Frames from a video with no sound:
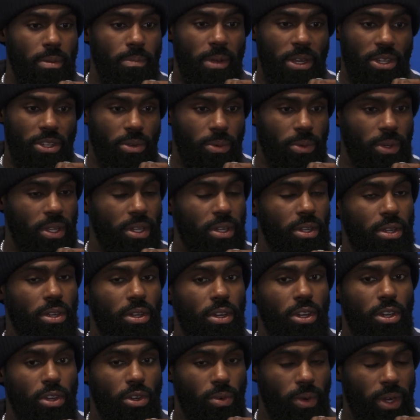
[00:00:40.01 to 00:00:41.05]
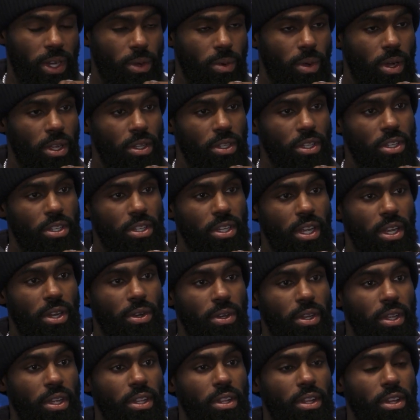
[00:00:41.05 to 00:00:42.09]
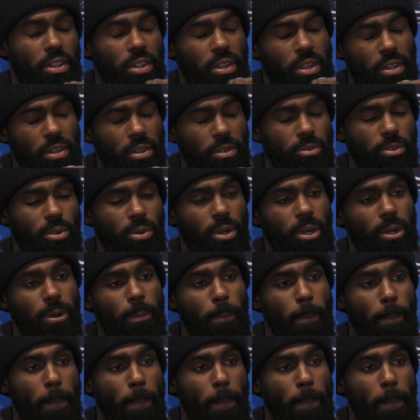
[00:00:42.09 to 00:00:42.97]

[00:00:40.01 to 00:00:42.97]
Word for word: make sure we get a, a great quality shot on the other end of the floor.